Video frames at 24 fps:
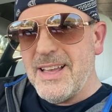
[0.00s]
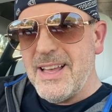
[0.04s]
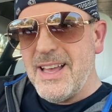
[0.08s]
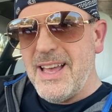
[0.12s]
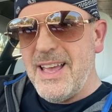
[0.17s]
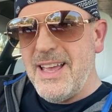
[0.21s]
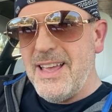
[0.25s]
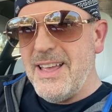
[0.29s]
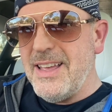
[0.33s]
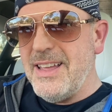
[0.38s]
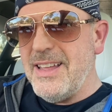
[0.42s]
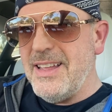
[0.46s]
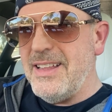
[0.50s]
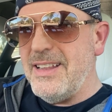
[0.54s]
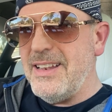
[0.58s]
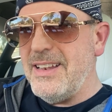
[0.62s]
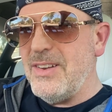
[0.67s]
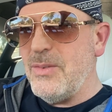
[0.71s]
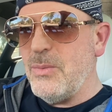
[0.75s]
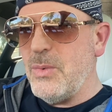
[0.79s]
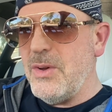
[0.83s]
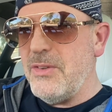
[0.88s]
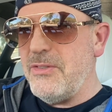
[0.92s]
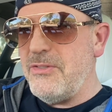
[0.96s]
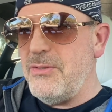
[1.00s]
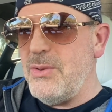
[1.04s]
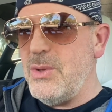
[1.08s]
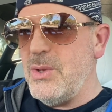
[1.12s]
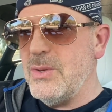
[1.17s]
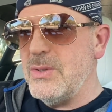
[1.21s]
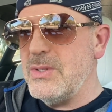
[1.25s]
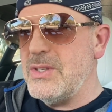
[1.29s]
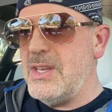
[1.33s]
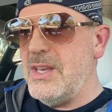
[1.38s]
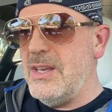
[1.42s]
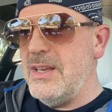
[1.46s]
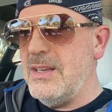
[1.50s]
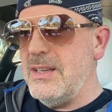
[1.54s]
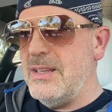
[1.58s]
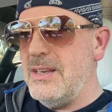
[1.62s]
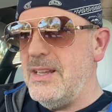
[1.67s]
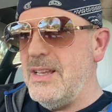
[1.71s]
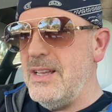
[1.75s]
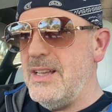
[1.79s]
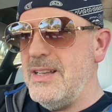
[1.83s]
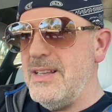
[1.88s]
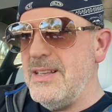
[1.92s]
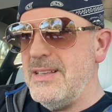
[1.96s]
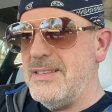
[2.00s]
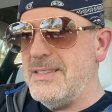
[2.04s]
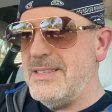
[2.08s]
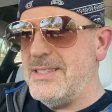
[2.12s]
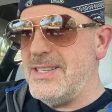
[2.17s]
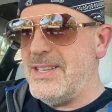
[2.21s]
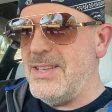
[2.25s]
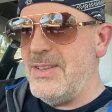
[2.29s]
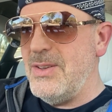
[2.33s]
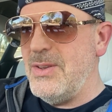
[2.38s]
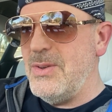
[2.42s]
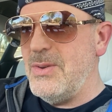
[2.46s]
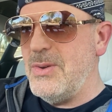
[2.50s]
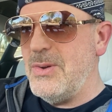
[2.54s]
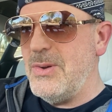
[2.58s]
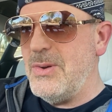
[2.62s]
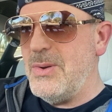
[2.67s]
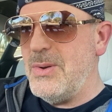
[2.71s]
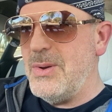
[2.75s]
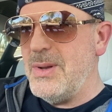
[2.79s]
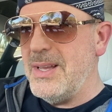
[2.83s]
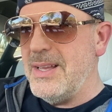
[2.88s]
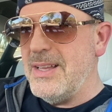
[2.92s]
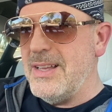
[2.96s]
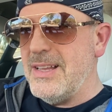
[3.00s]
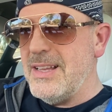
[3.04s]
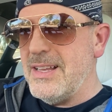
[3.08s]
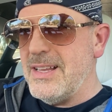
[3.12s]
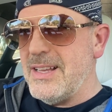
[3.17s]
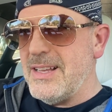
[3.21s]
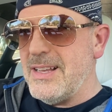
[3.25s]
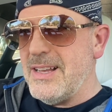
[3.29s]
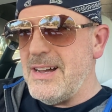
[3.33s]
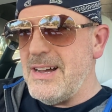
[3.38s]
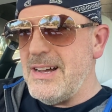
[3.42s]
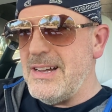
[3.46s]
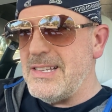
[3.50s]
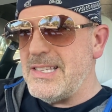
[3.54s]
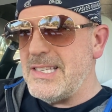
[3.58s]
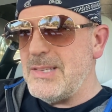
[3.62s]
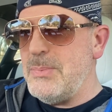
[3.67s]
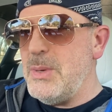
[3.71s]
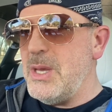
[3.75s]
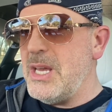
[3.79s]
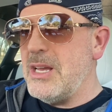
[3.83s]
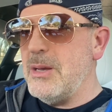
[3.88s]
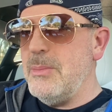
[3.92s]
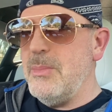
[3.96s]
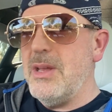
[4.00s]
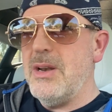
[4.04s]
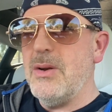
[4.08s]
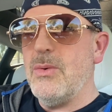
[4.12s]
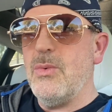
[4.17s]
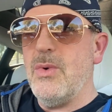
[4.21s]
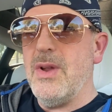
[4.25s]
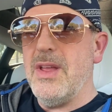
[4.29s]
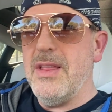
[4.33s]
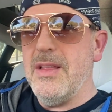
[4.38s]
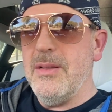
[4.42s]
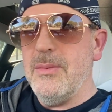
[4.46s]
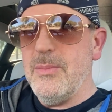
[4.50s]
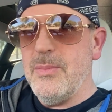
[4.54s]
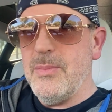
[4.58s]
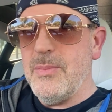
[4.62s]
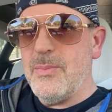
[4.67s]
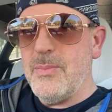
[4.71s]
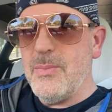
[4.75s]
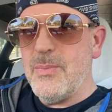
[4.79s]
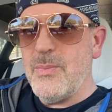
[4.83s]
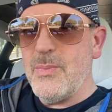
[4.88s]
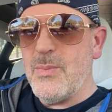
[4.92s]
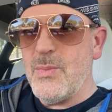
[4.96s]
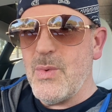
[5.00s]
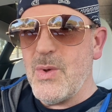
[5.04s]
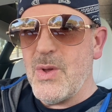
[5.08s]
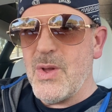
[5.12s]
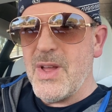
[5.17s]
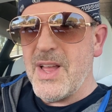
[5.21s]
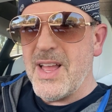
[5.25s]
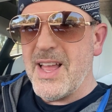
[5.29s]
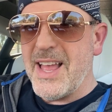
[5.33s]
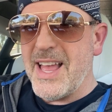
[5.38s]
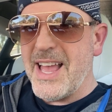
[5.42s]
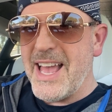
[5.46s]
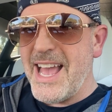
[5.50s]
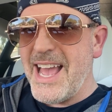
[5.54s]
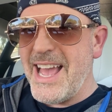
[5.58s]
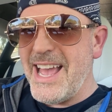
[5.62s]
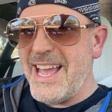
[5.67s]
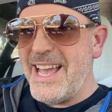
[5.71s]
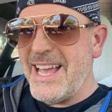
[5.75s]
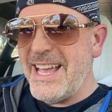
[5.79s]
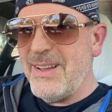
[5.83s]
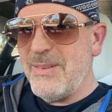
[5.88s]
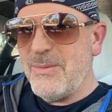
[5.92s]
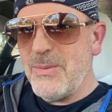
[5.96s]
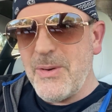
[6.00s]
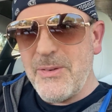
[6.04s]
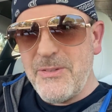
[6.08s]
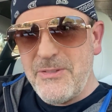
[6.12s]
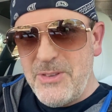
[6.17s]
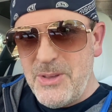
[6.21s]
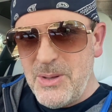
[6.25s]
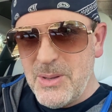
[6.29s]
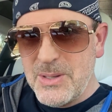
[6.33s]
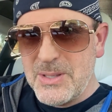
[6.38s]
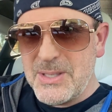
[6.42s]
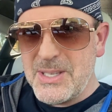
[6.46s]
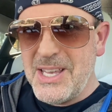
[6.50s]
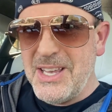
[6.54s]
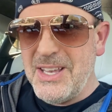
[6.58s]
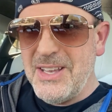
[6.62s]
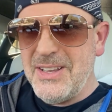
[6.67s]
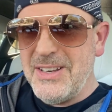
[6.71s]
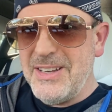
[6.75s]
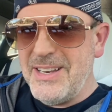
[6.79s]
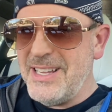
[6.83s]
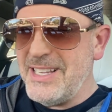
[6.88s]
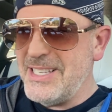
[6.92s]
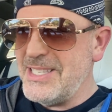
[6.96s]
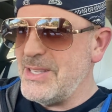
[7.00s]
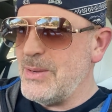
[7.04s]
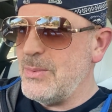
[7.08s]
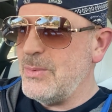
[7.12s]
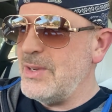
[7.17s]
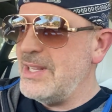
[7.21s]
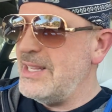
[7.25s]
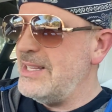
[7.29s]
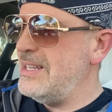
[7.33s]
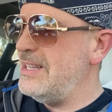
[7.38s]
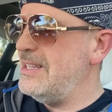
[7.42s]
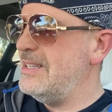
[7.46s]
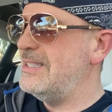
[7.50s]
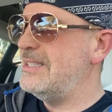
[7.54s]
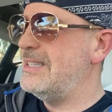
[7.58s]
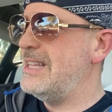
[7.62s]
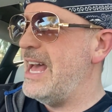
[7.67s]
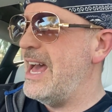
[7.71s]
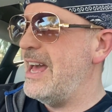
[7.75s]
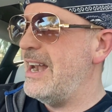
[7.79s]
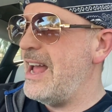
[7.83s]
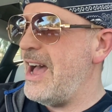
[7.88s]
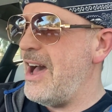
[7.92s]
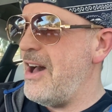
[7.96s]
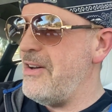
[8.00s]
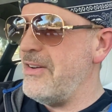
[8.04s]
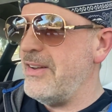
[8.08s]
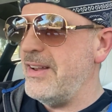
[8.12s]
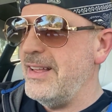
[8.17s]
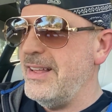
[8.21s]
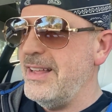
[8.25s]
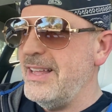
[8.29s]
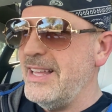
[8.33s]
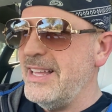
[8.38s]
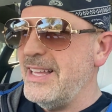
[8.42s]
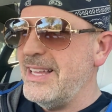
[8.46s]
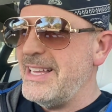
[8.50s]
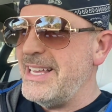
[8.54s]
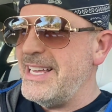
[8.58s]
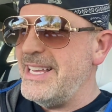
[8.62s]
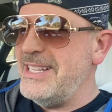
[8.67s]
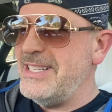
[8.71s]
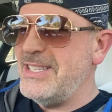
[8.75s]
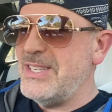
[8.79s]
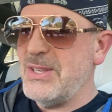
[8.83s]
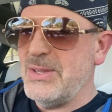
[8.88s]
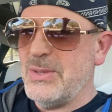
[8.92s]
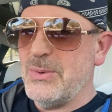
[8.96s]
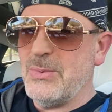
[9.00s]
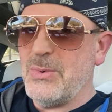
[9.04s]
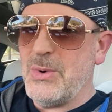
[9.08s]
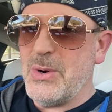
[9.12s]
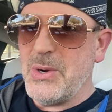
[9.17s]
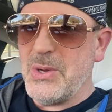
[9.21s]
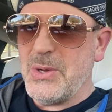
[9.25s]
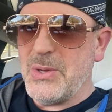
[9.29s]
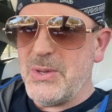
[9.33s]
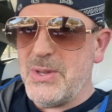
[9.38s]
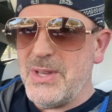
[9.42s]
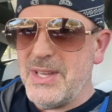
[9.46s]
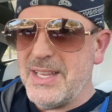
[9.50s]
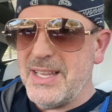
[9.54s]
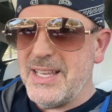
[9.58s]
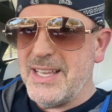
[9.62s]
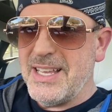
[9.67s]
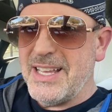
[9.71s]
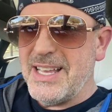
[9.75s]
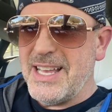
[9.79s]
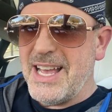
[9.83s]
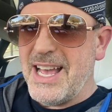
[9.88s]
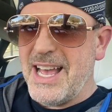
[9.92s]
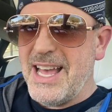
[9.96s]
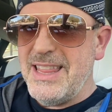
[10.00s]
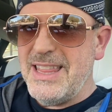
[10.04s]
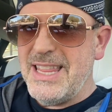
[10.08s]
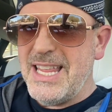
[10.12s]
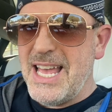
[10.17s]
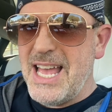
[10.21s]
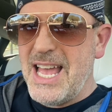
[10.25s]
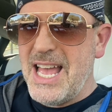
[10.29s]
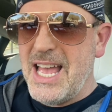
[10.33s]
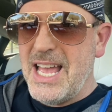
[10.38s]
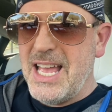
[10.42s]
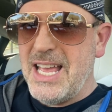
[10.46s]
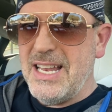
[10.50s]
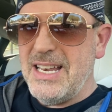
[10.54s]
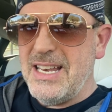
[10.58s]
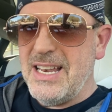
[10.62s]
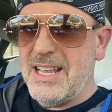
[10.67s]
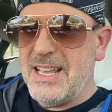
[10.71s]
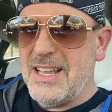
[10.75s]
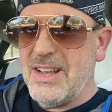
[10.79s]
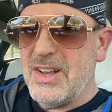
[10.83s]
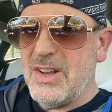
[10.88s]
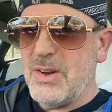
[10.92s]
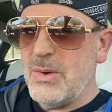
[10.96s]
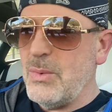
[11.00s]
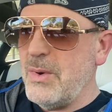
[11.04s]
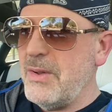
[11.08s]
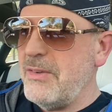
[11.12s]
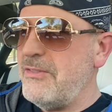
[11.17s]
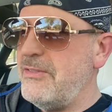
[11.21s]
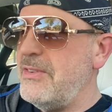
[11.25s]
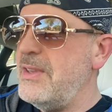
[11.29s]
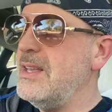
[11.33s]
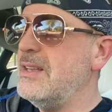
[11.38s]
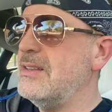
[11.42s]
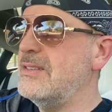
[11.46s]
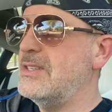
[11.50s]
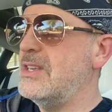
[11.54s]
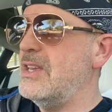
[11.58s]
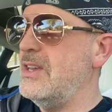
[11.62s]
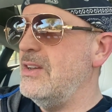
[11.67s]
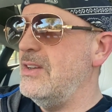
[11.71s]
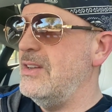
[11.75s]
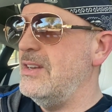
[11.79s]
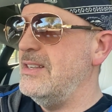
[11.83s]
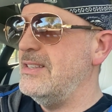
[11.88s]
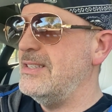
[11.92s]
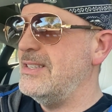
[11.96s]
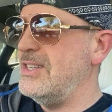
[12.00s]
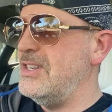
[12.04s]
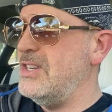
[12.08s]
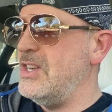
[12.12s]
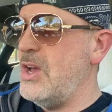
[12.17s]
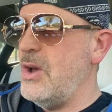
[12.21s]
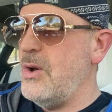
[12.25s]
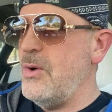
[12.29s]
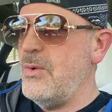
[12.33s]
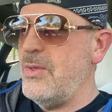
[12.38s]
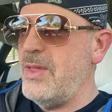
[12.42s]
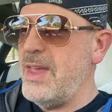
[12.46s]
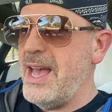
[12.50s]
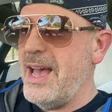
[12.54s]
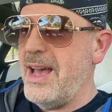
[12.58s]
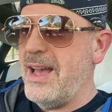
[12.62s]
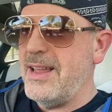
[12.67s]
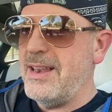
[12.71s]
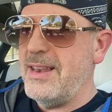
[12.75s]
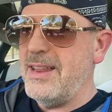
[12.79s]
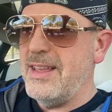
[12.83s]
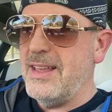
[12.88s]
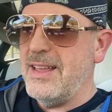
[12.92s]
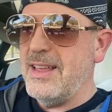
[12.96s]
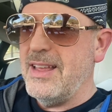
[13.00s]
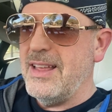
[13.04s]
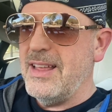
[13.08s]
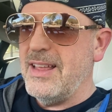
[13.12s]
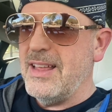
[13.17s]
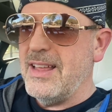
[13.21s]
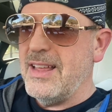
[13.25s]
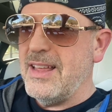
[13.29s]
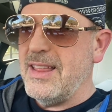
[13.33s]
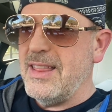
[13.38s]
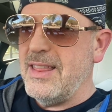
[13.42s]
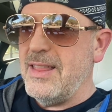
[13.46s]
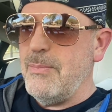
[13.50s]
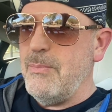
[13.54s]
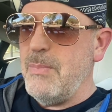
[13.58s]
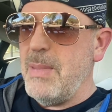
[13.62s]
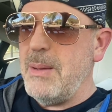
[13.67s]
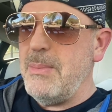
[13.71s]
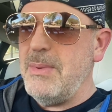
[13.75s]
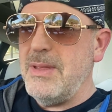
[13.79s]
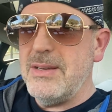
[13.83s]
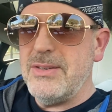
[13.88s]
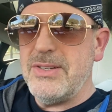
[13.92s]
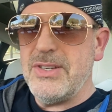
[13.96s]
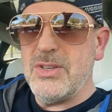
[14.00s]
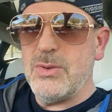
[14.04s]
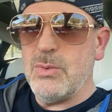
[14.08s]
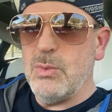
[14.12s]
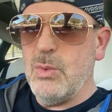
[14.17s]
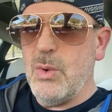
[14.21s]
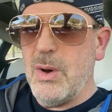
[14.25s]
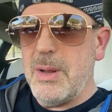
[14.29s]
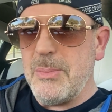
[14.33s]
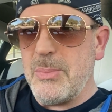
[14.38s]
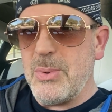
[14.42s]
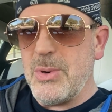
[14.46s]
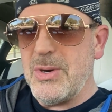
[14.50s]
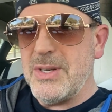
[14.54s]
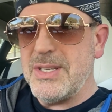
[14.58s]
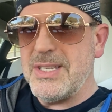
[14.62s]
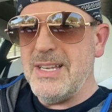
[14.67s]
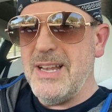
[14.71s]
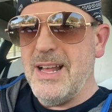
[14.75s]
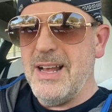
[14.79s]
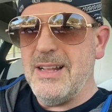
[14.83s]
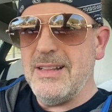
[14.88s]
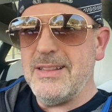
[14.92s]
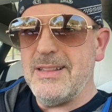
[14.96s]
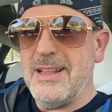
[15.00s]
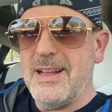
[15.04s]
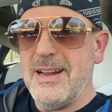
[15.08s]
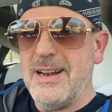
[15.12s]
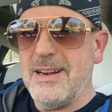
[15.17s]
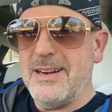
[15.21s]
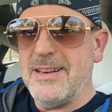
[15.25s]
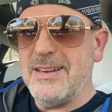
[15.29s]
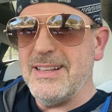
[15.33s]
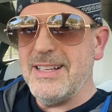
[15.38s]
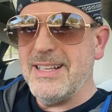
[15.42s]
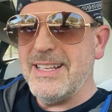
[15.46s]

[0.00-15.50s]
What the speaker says: And what feels good is to speak them in a rhythm. And what feels good is to release that out into the world. And then what feels good is to know that maybe there's just one person out there.